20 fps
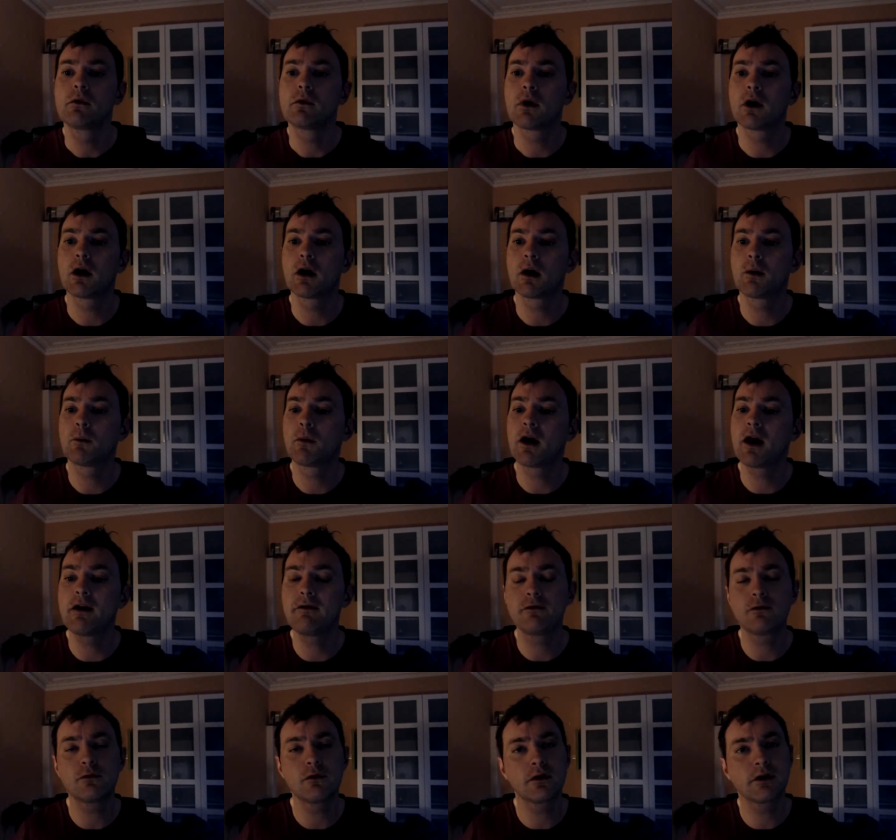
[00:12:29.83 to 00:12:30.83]

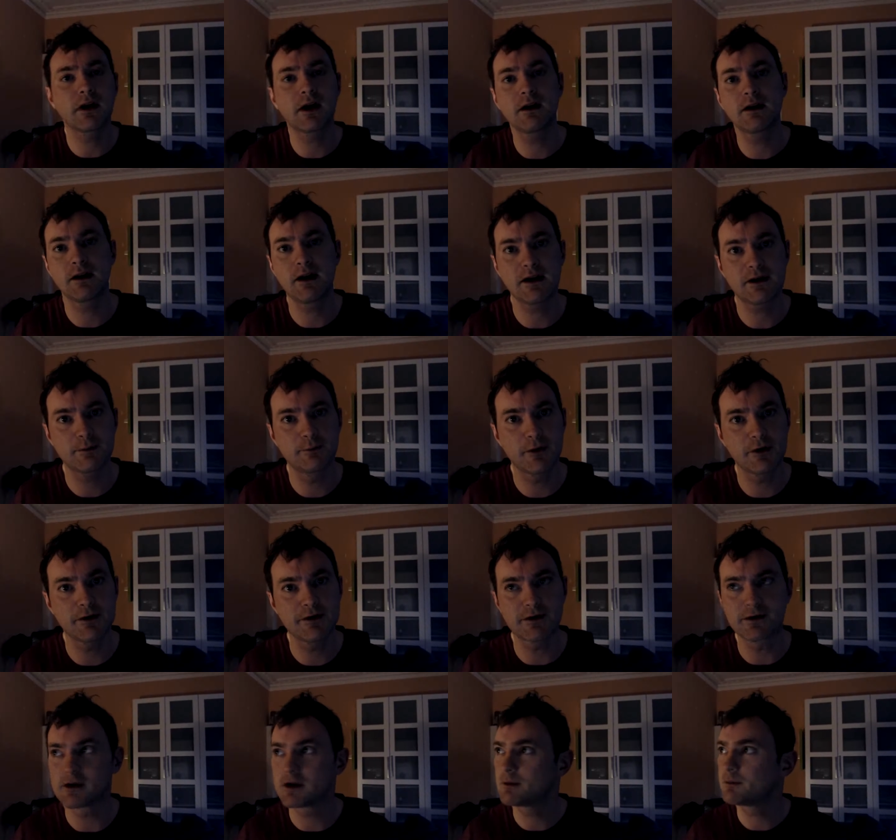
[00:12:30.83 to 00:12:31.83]
Everyone kind of gets
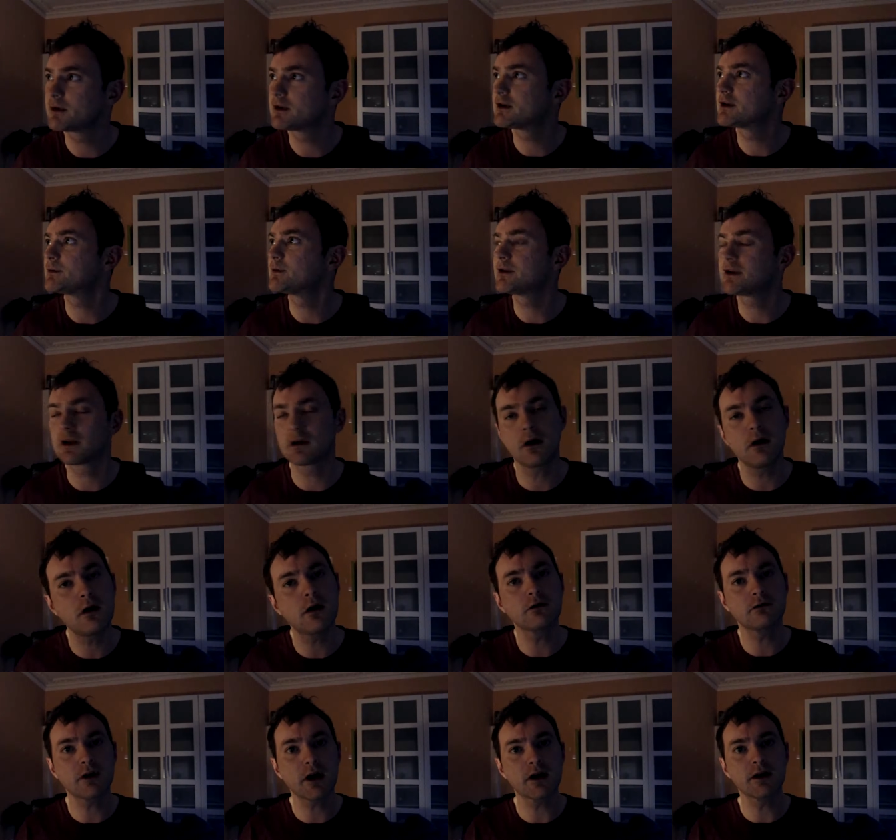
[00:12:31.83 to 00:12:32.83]
buzzed up because we think, oh,
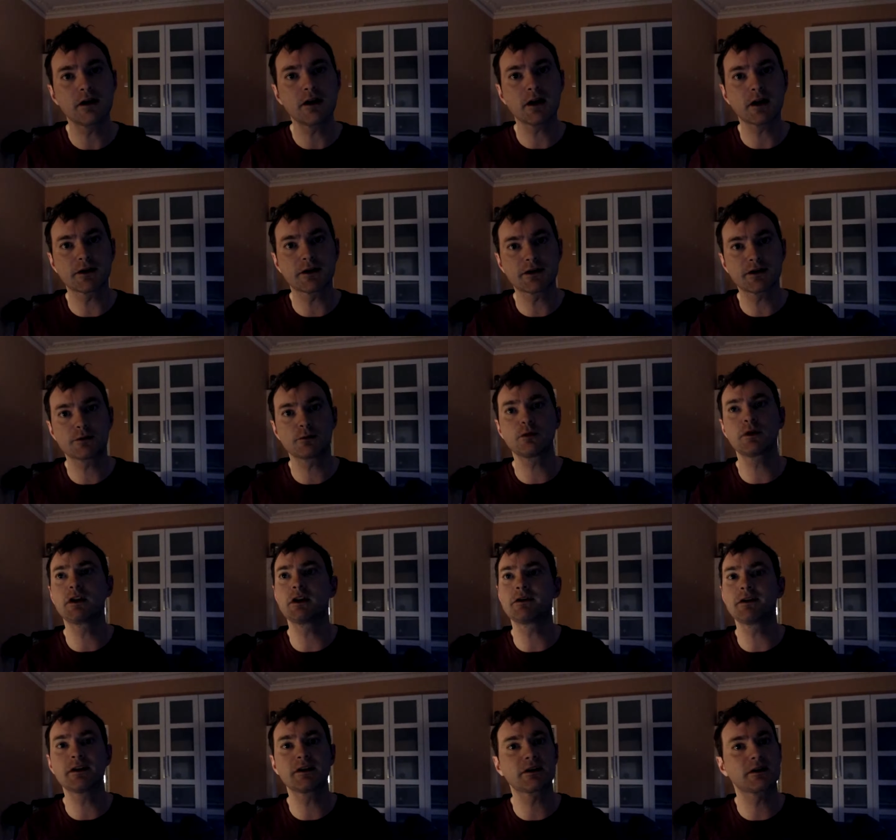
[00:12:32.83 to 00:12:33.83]
right, yeah, sweet.
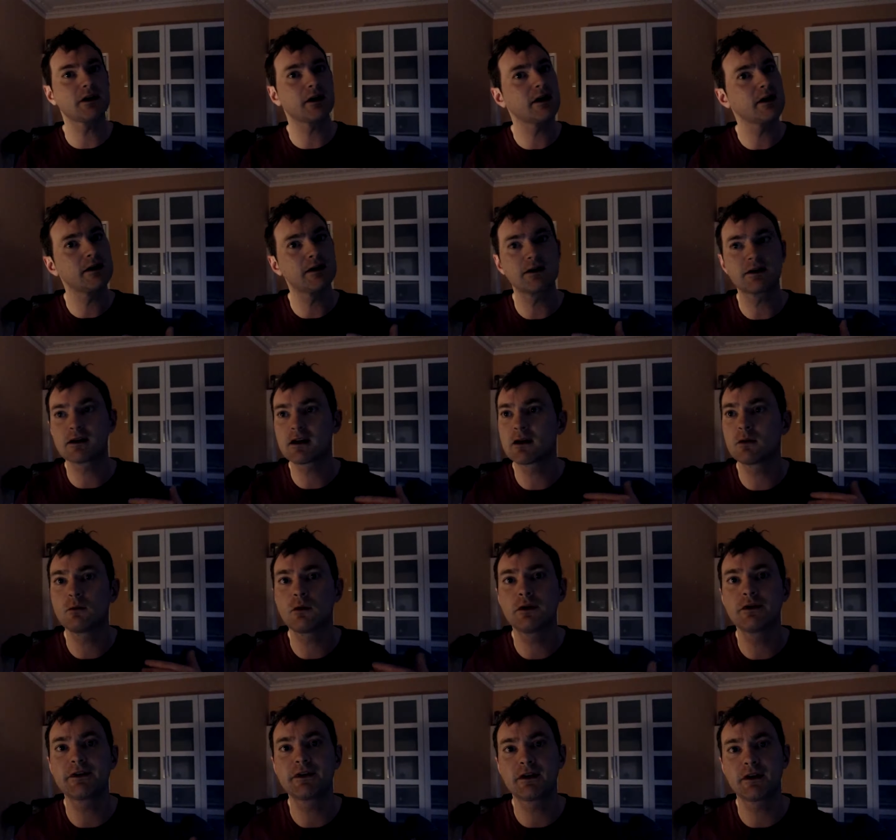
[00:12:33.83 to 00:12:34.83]
This guy is like
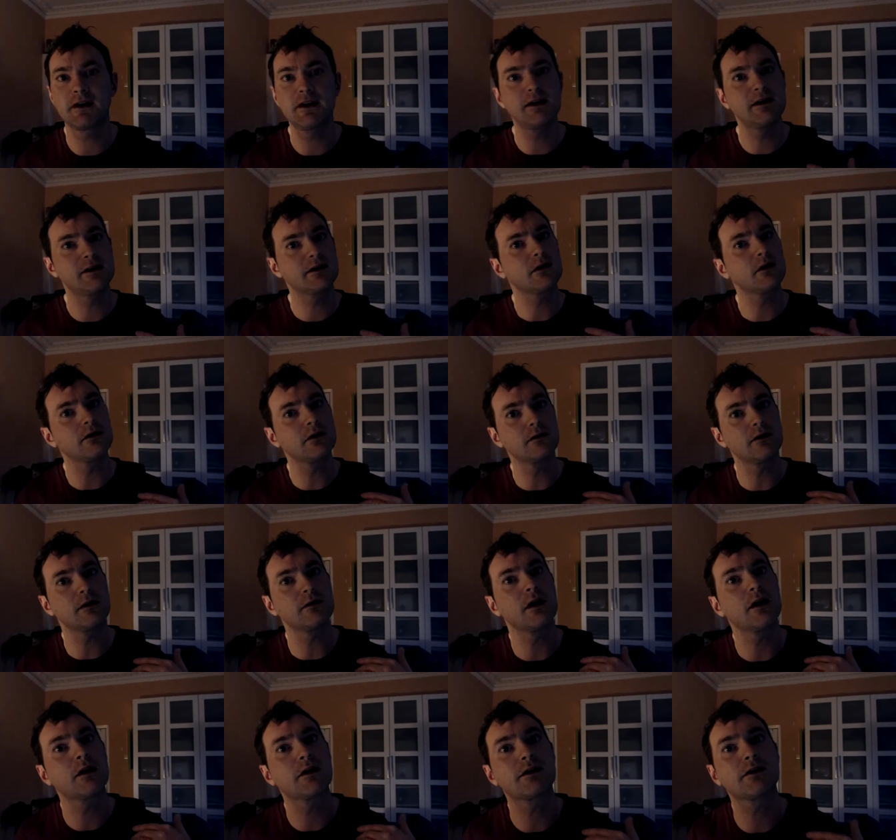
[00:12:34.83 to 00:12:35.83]
he's got
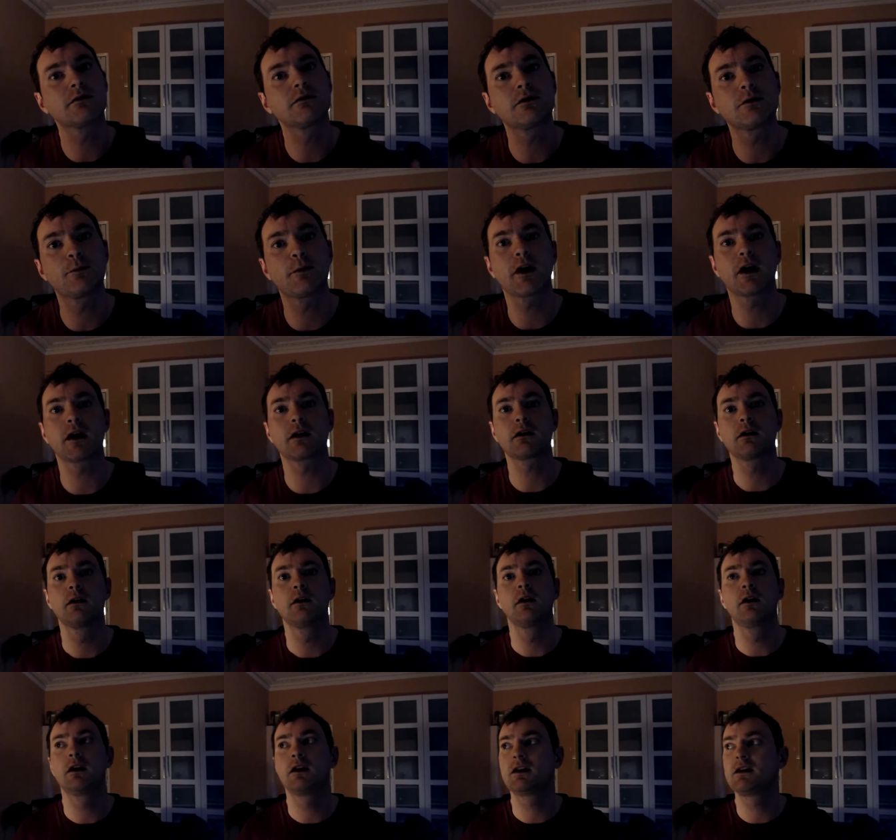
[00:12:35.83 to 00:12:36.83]
Arsenal's back.
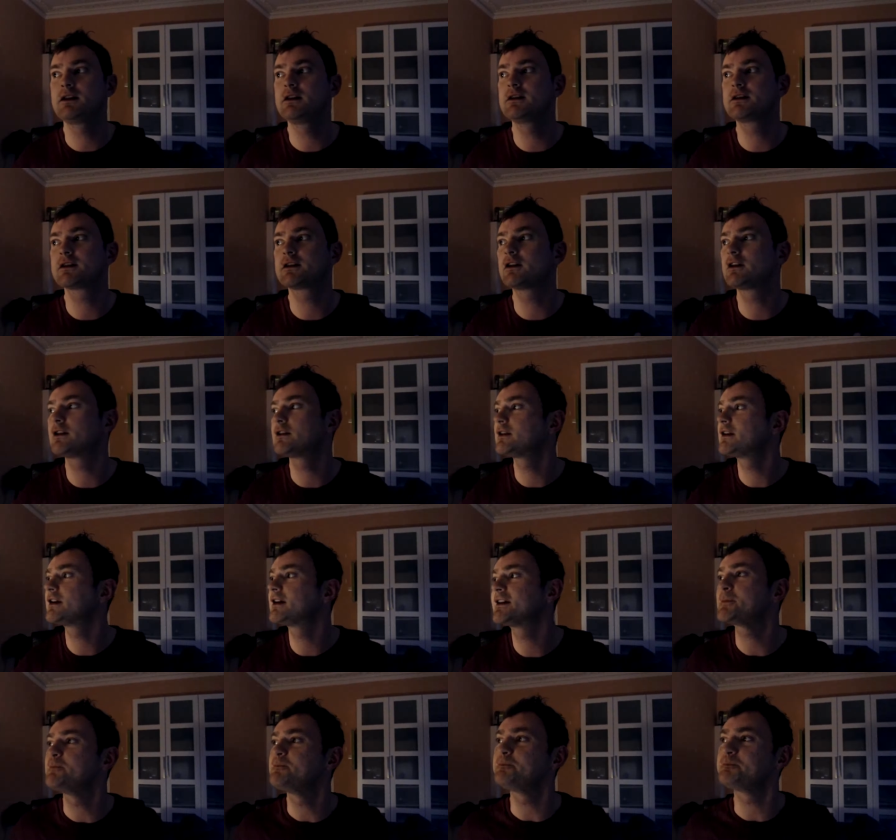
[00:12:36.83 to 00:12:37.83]
He's saying
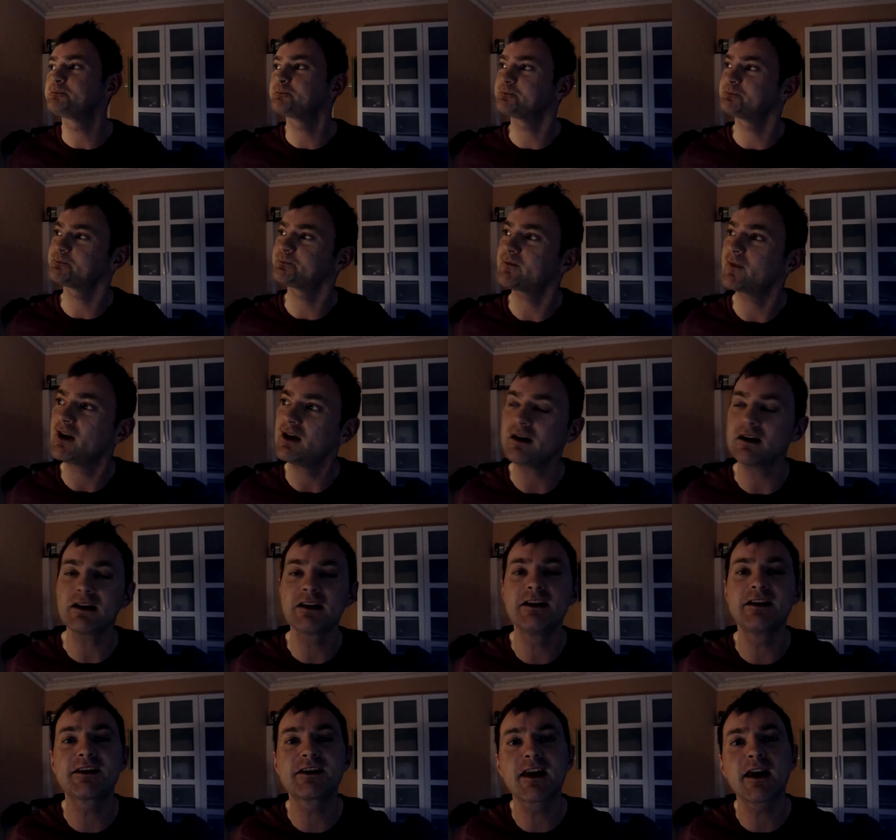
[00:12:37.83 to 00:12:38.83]

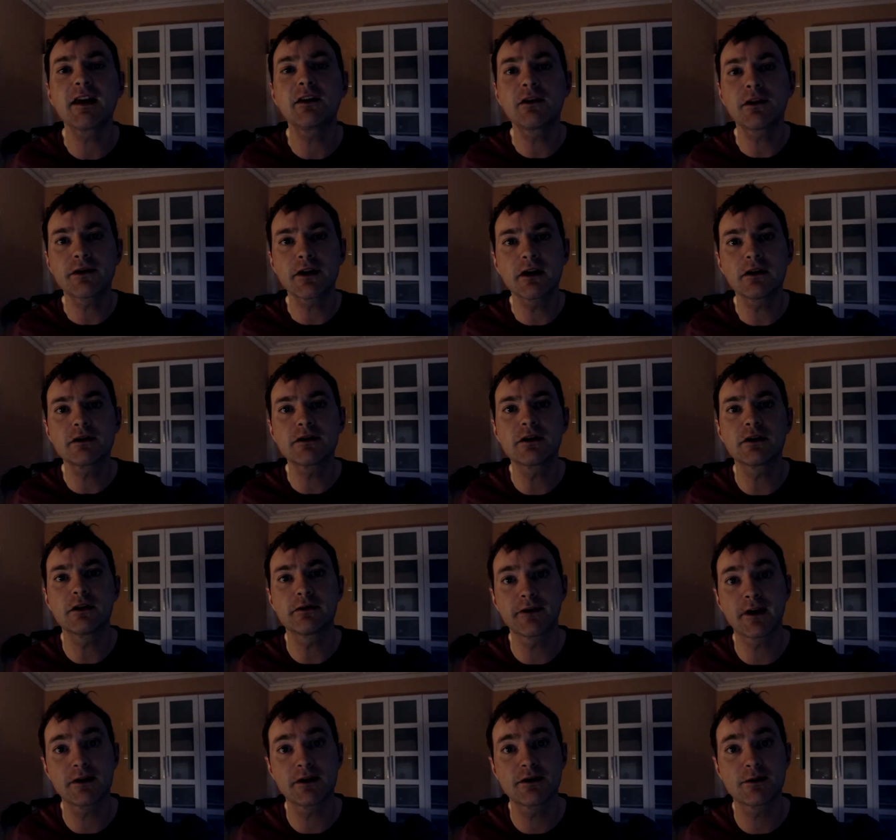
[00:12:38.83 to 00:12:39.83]
the things that the
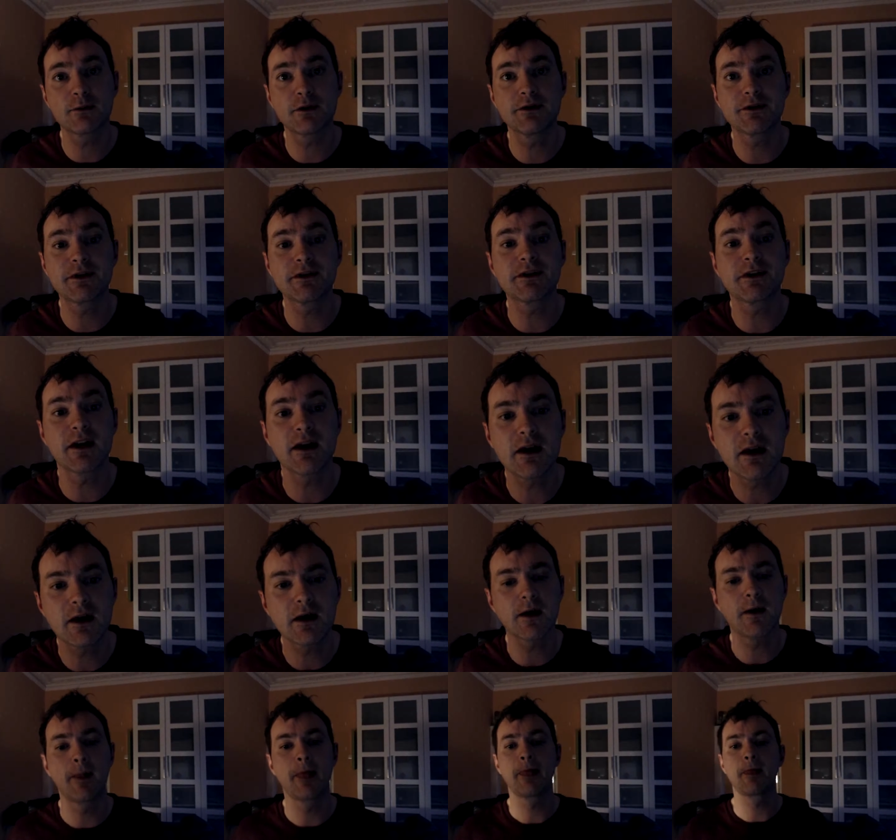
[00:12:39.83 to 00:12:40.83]
fans wanted to
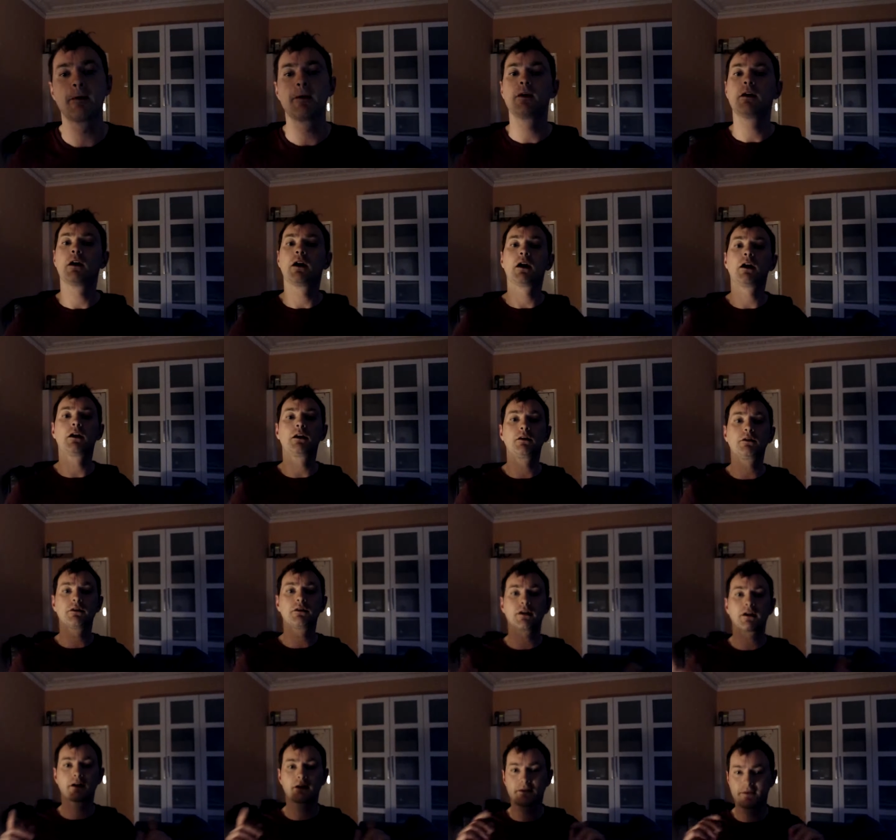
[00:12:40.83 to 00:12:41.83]
hear. And
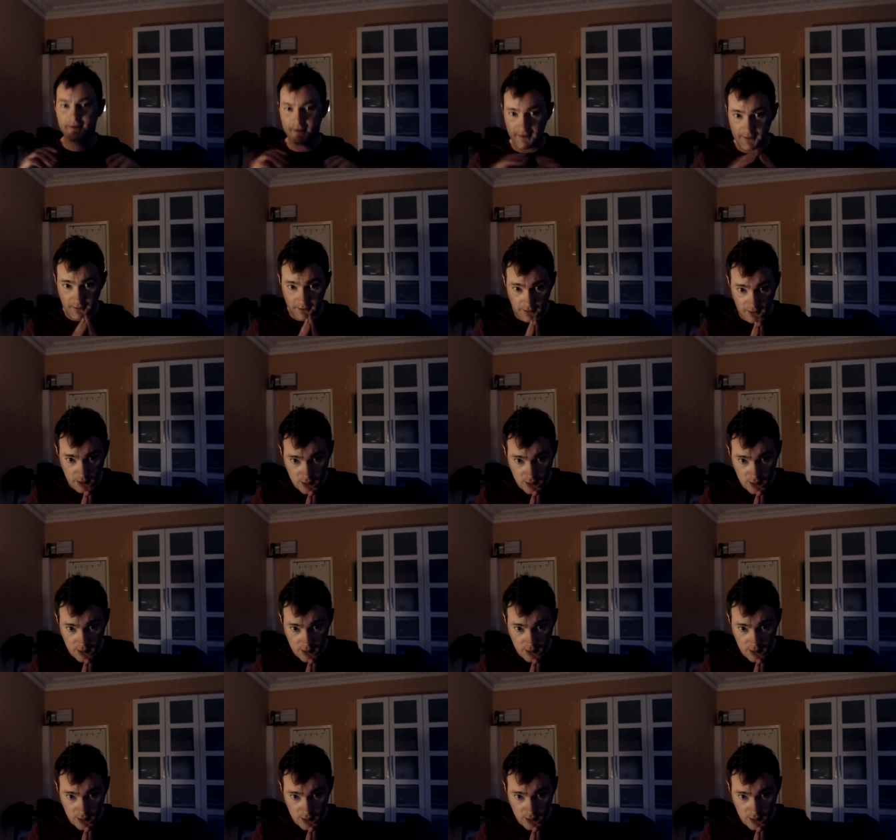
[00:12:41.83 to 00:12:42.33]
I think,